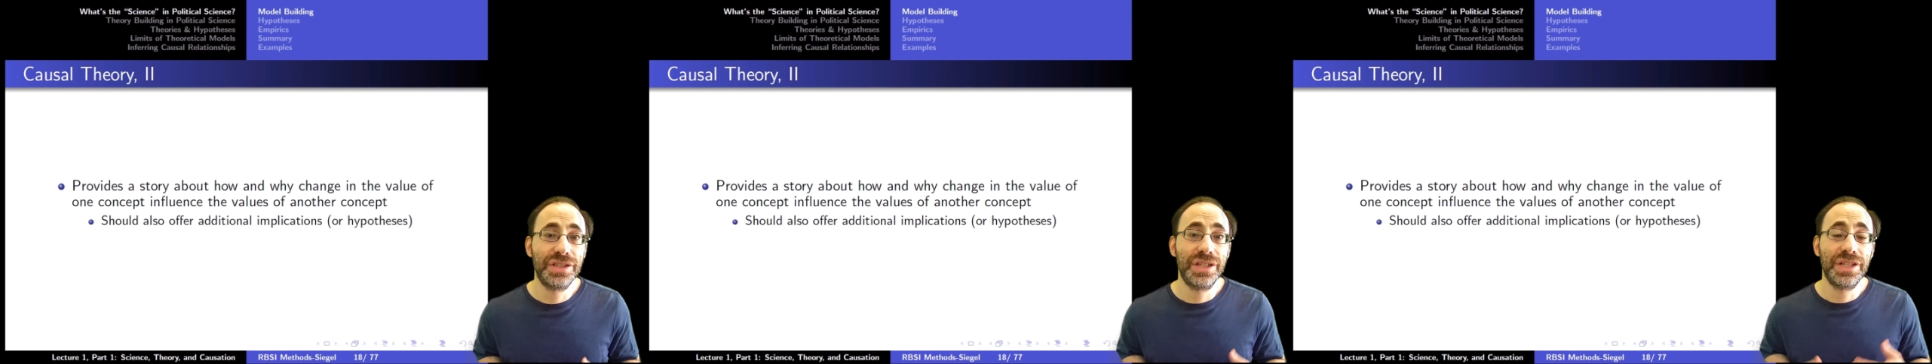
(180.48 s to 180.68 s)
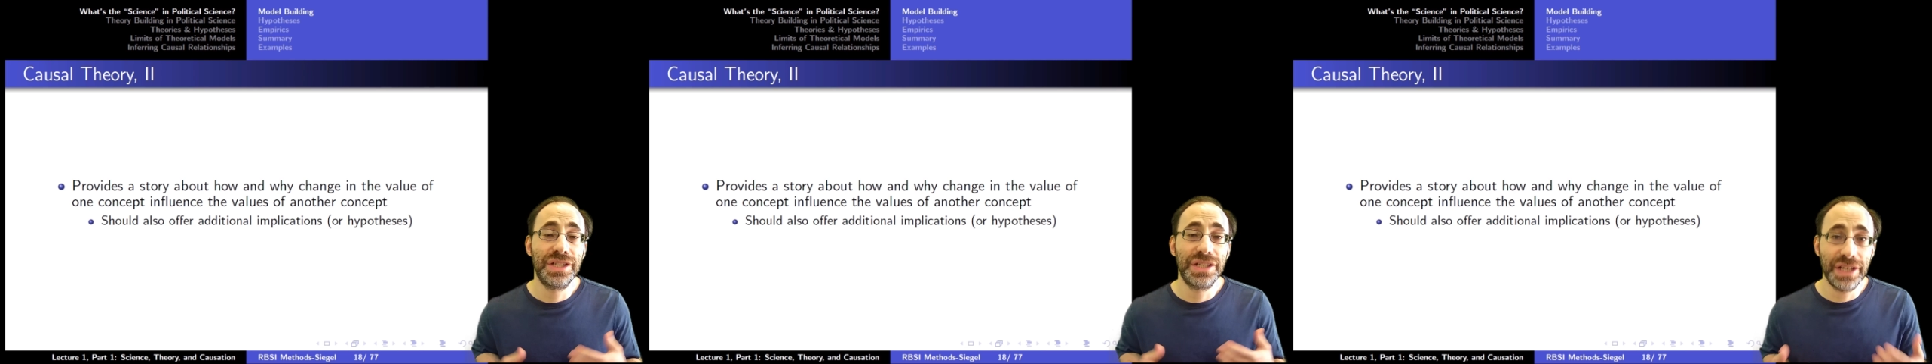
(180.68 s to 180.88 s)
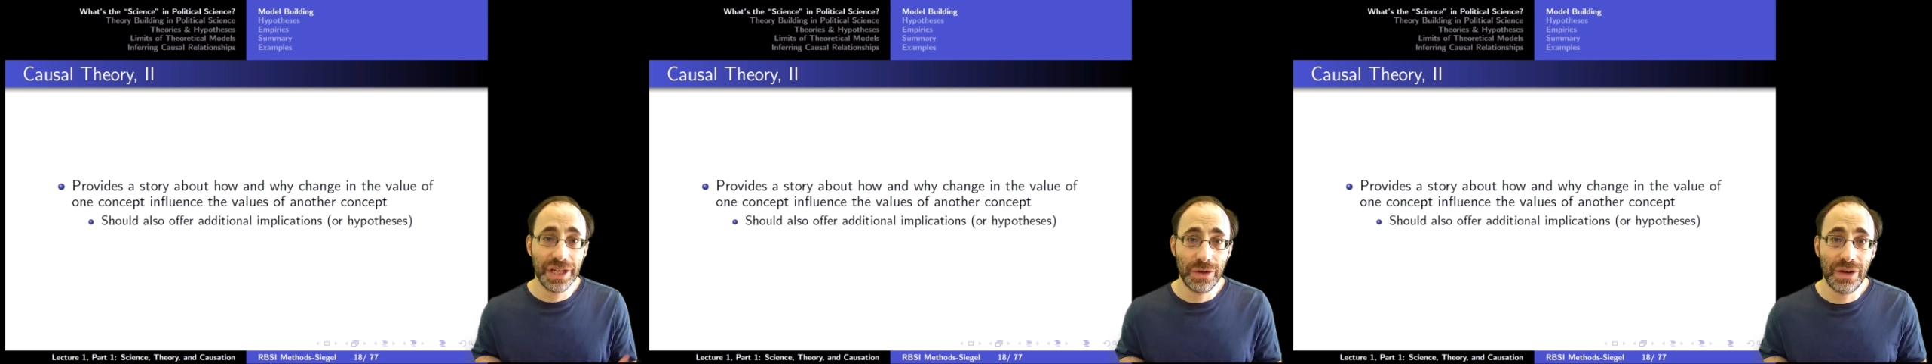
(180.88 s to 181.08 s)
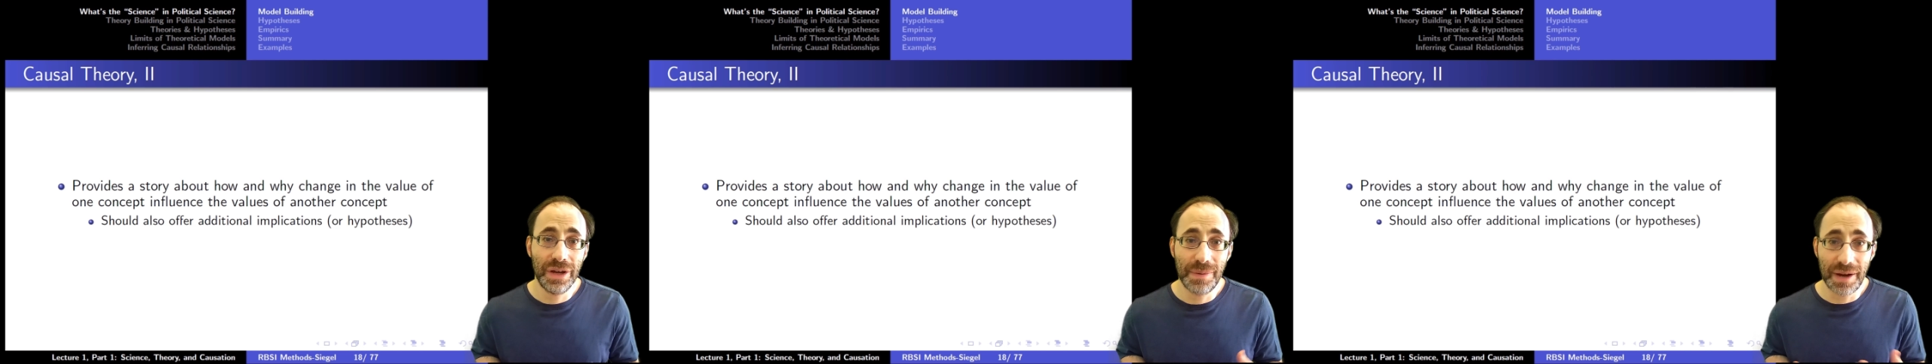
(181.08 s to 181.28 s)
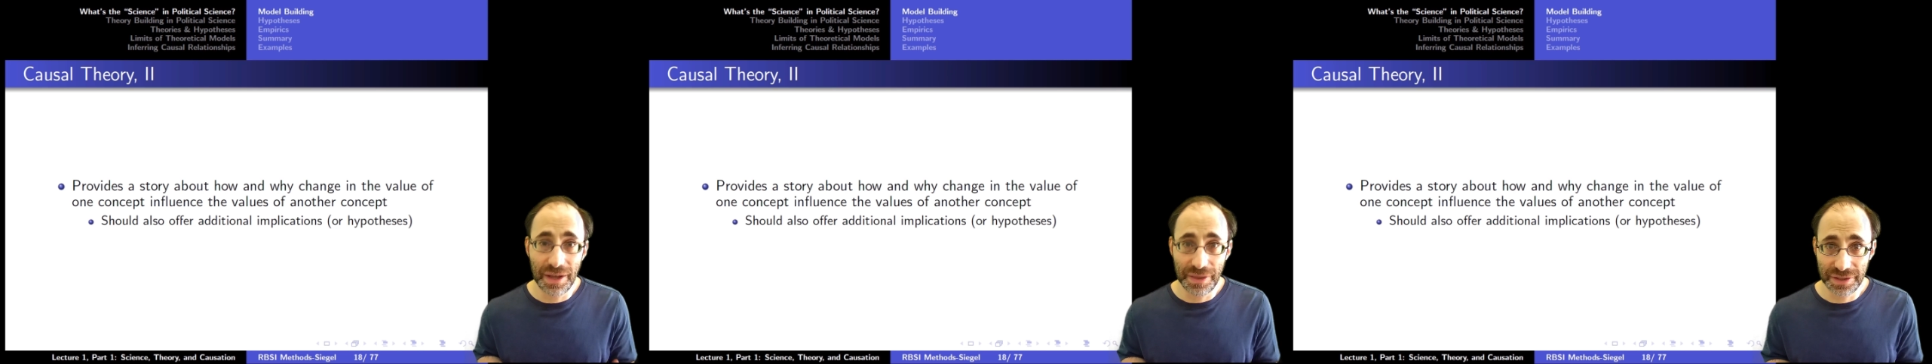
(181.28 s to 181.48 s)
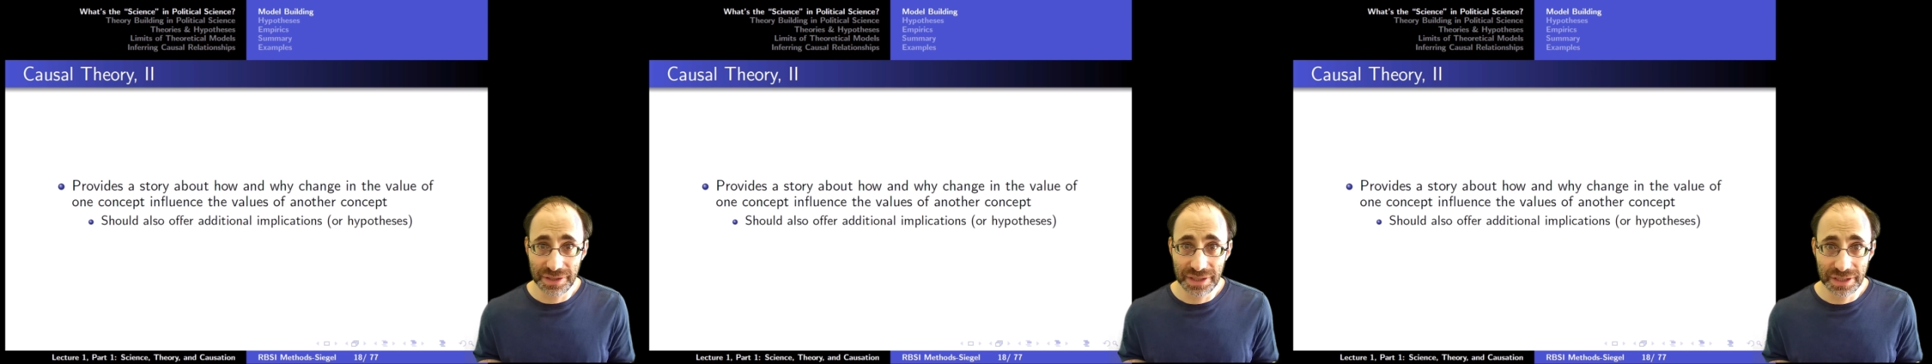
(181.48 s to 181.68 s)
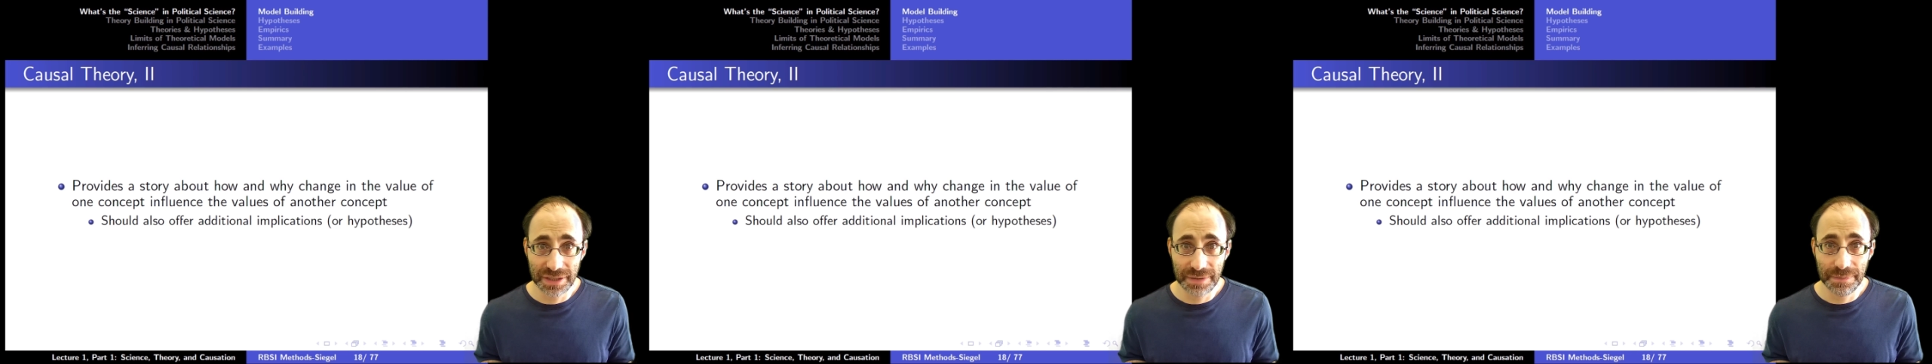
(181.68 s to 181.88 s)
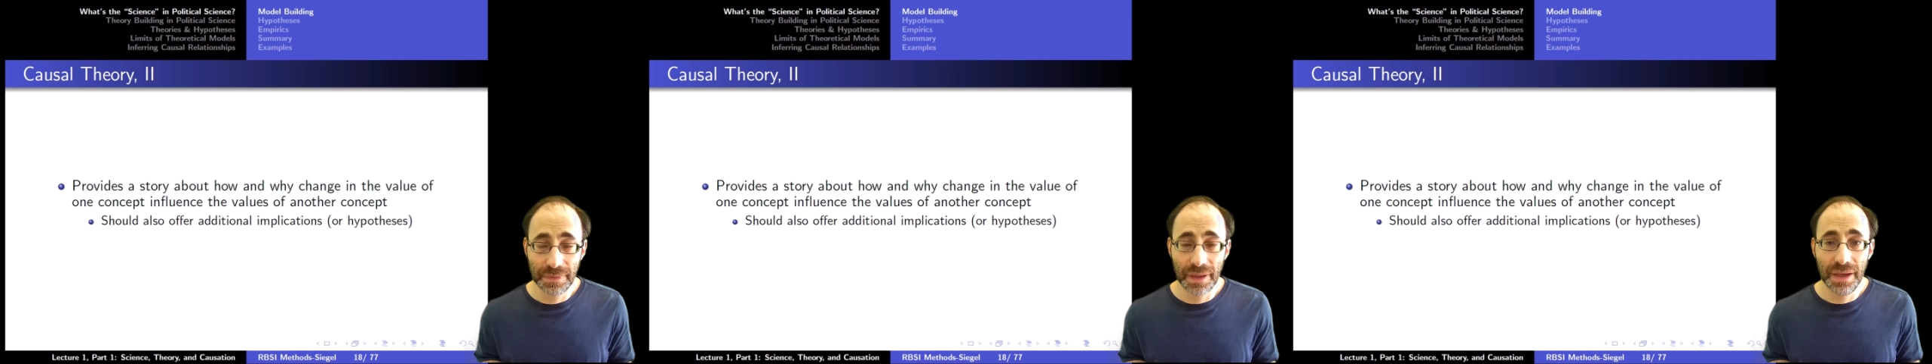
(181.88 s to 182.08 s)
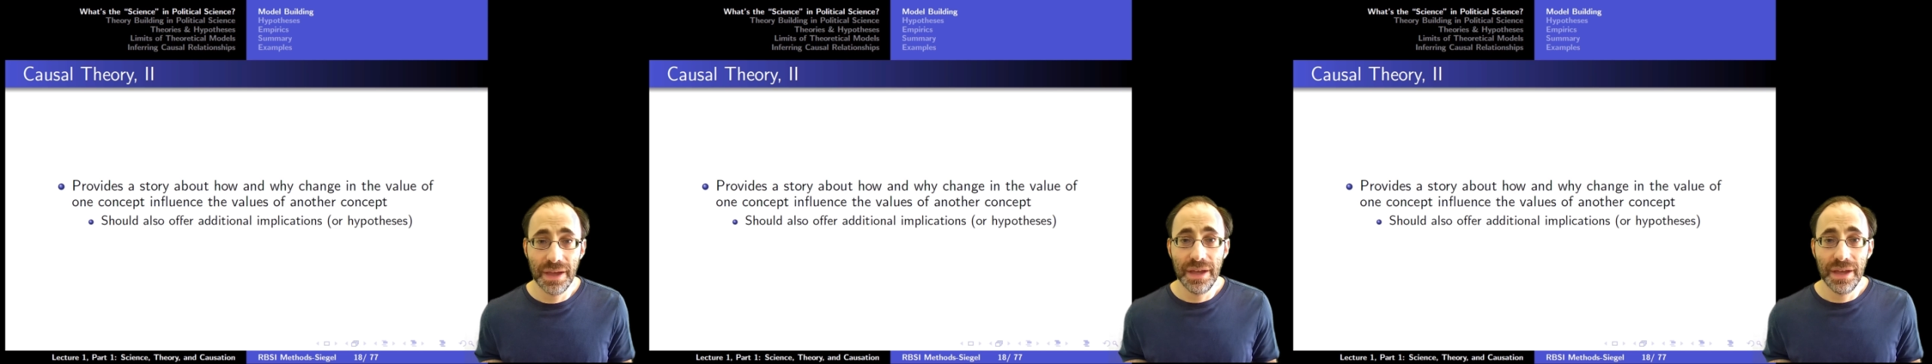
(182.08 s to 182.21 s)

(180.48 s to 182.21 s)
just this single hypothesis.